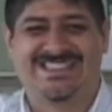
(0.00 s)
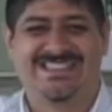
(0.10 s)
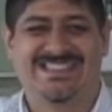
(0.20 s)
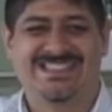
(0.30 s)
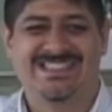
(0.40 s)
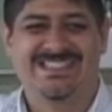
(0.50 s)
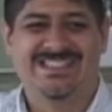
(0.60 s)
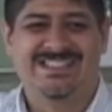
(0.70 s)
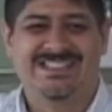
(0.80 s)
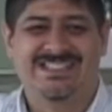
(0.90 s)

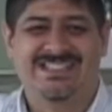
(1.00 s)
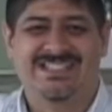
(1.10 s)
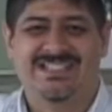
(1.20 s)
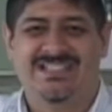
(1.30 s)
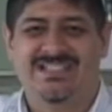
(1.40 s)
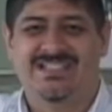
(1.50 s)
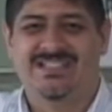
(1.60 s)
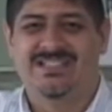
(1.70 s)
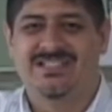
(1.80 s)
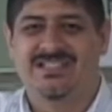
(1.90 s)

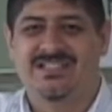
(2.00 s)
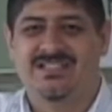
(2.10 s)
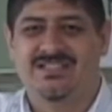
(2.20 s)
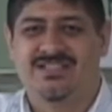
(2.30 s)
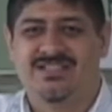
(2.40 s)
No one is speaking in this clip.